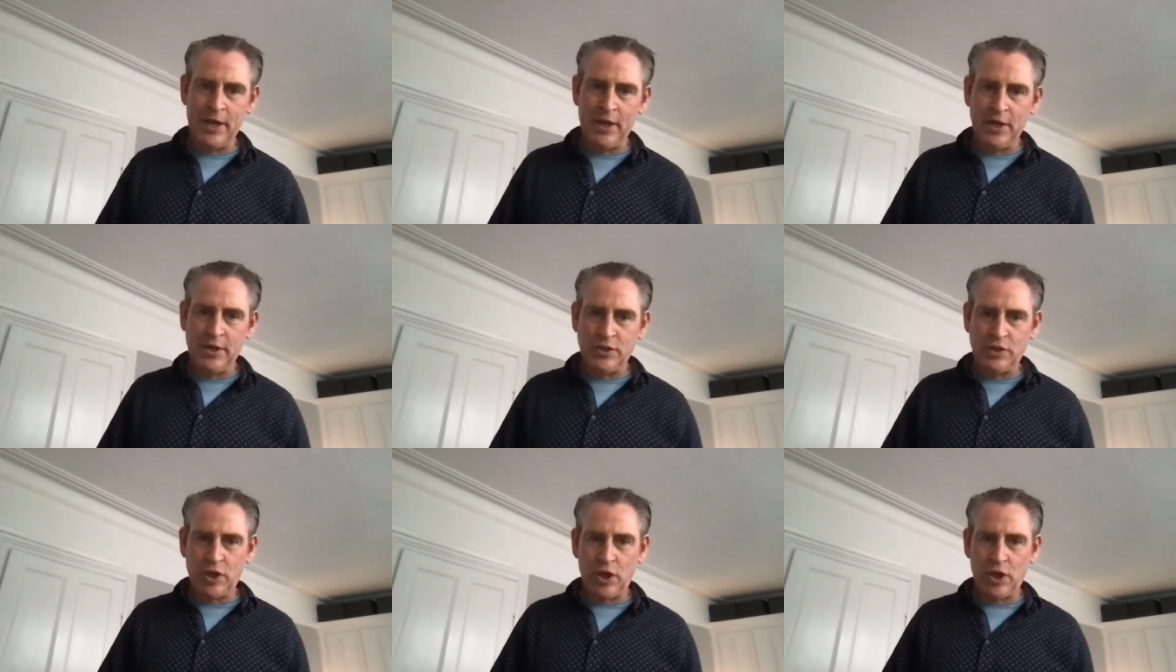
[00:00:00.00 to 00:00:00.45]

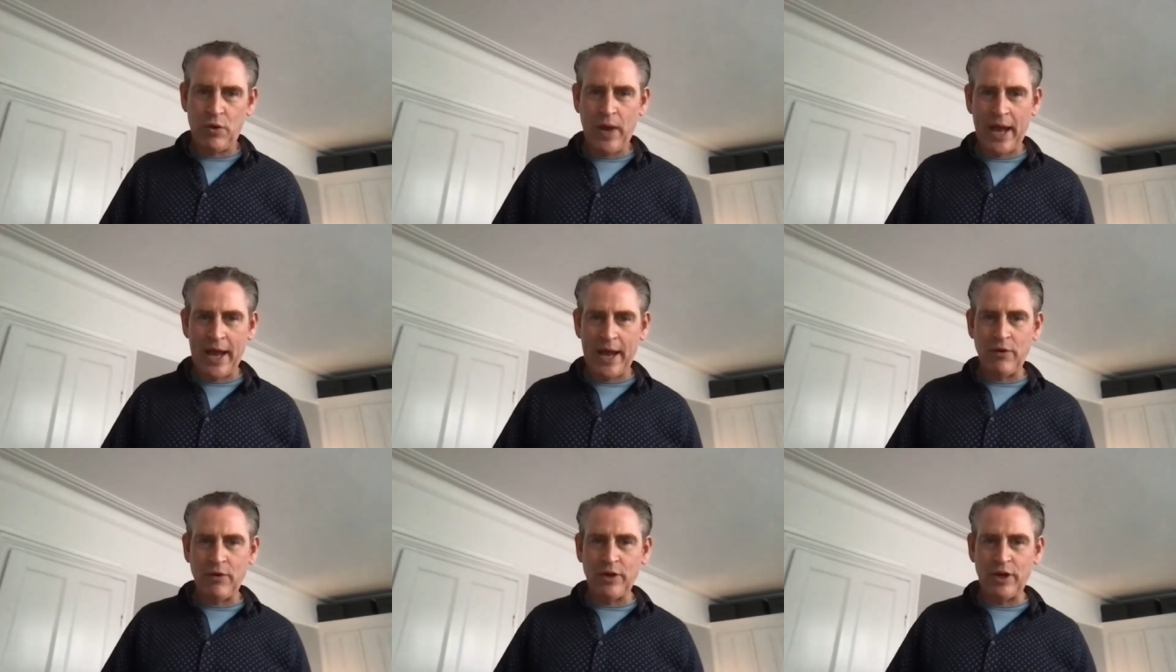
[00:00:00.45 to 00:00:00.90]
So,
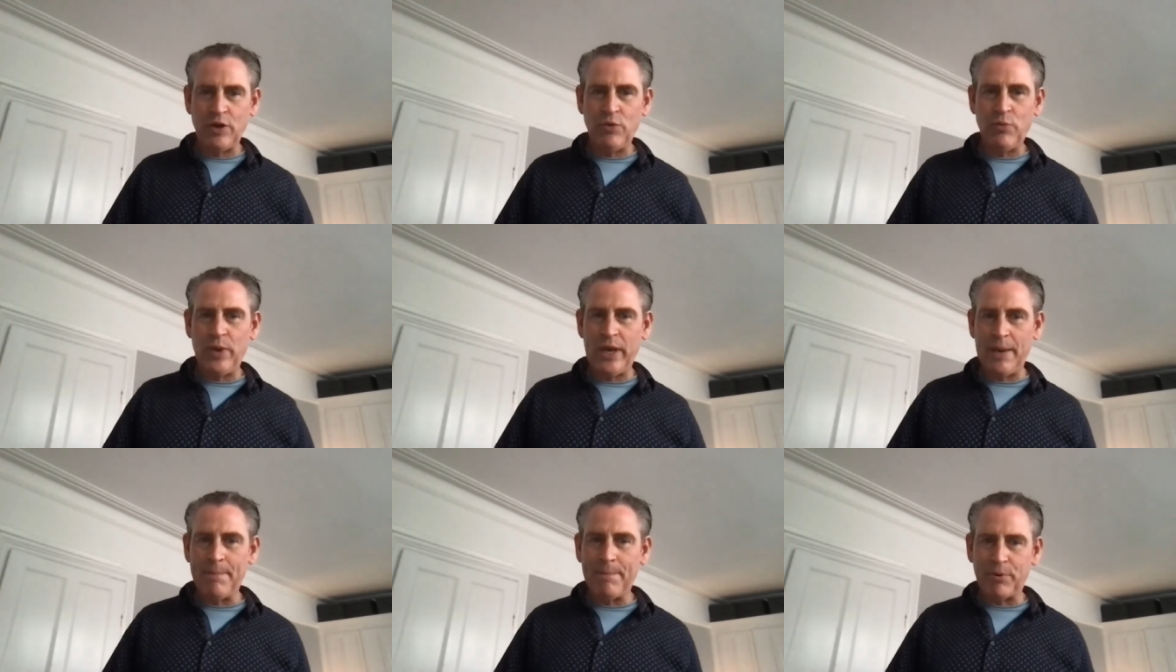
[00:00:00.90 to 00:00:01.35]
how can
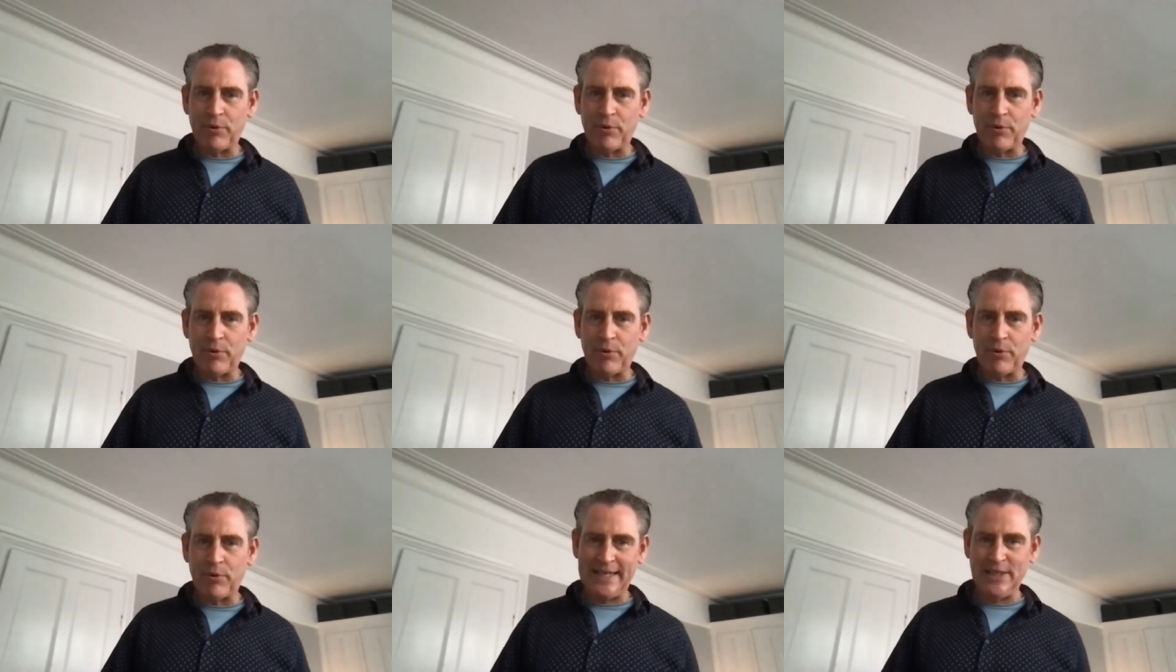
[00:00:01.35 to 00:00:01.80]
we
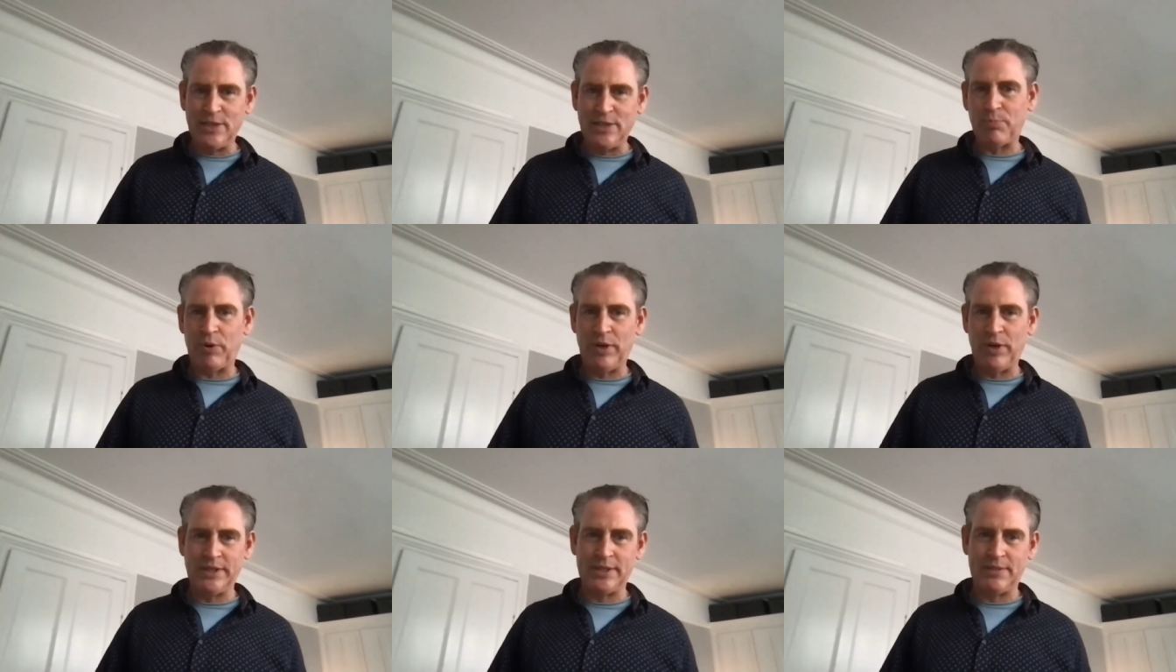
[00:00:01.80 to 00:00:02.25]
embrace these
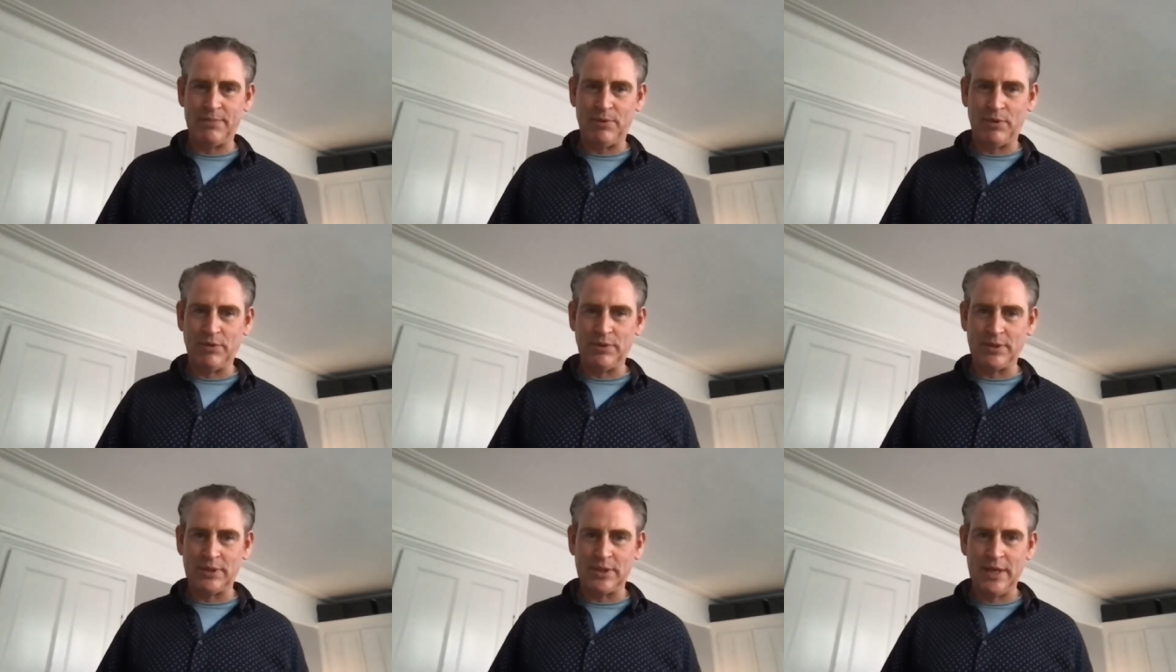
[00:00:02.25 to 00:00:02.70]

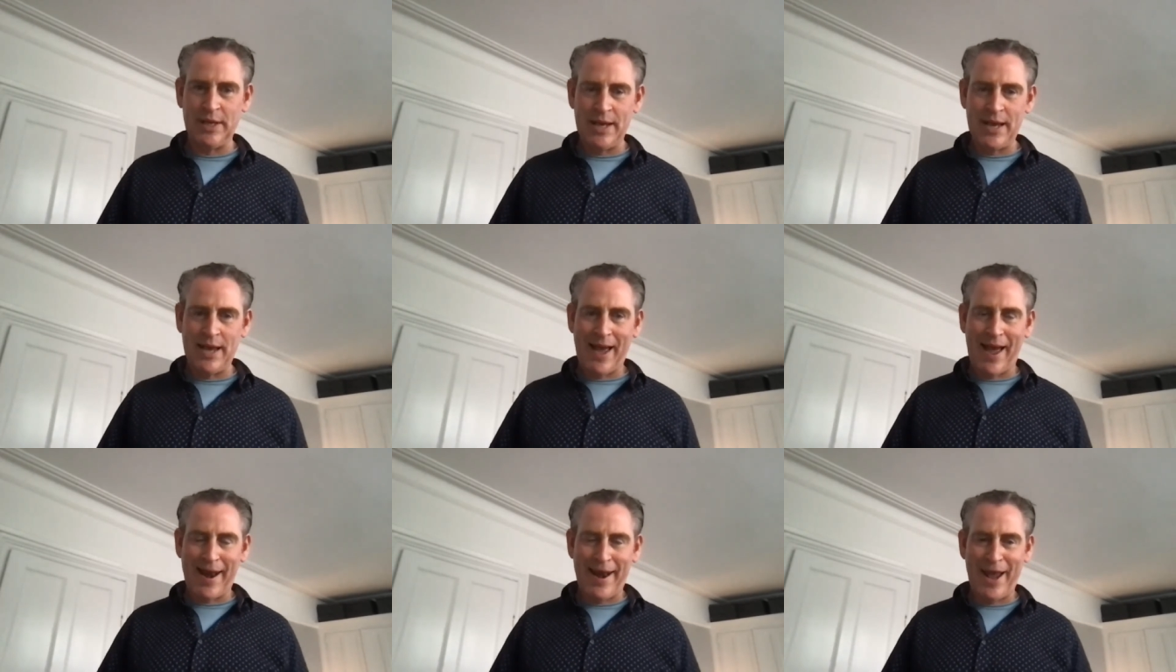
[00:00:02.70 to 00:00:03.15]
principles
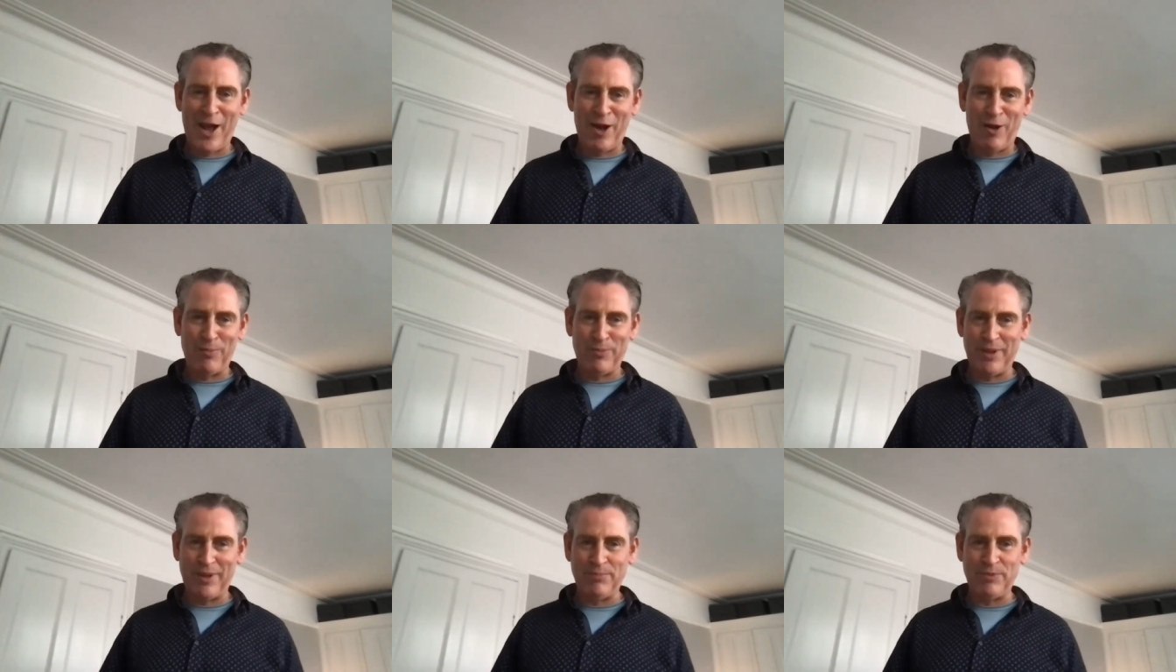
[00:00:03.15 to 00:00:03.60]
and
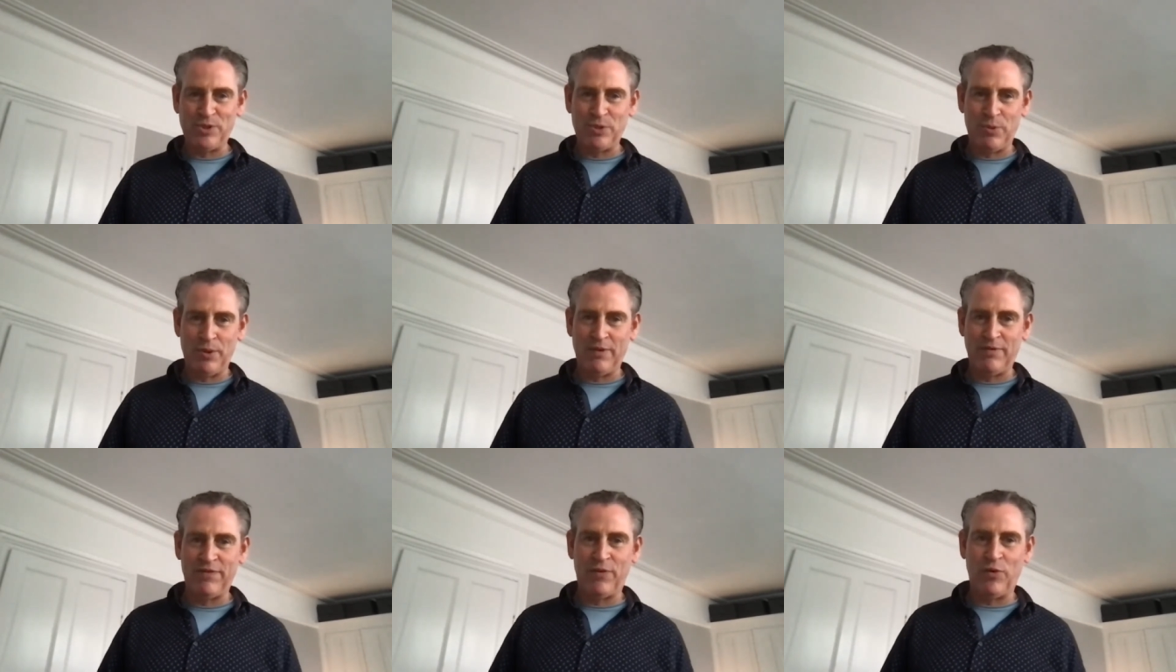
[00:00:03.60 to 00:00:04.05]
help them to
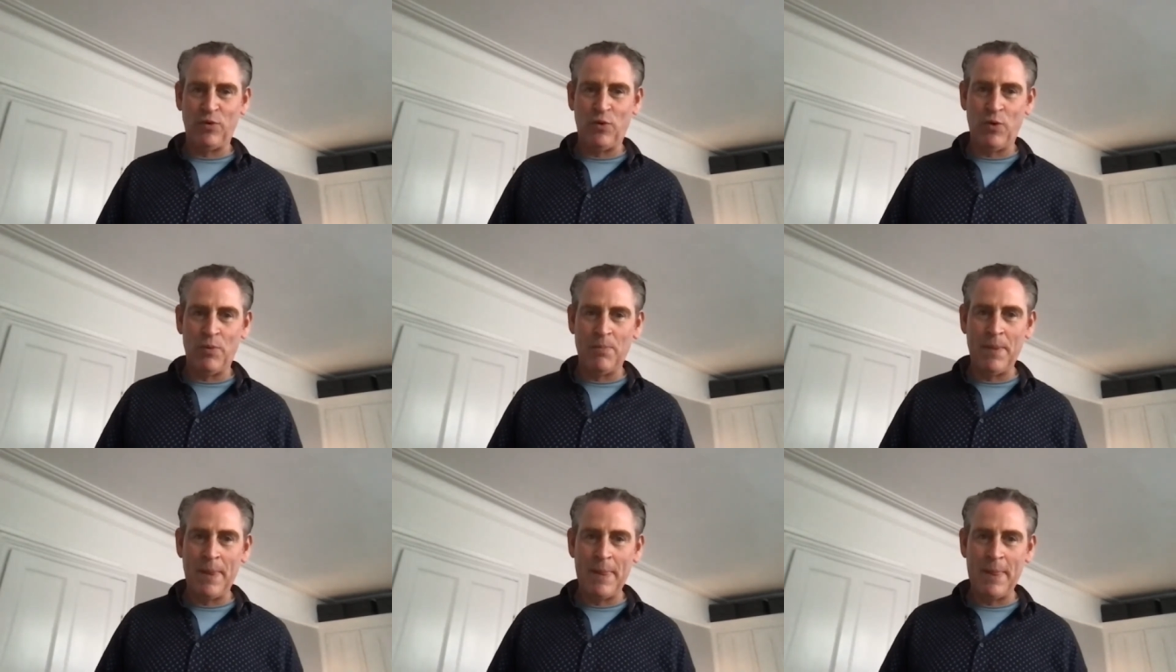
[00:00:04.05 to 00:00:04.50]

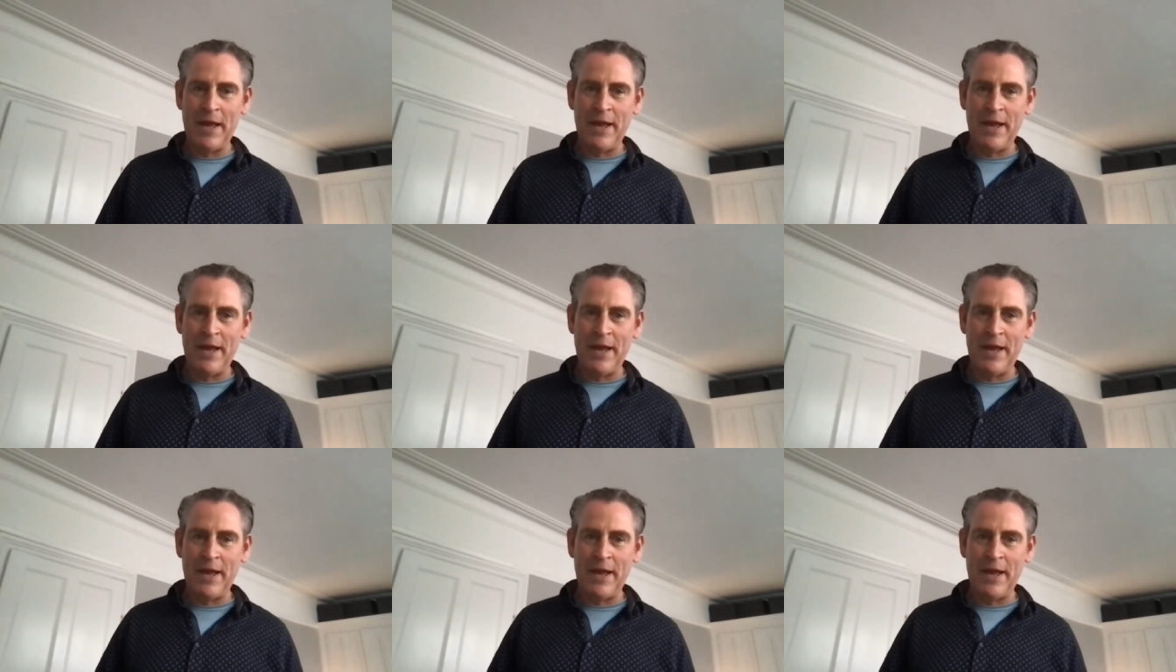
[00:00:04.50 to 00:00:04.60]
inform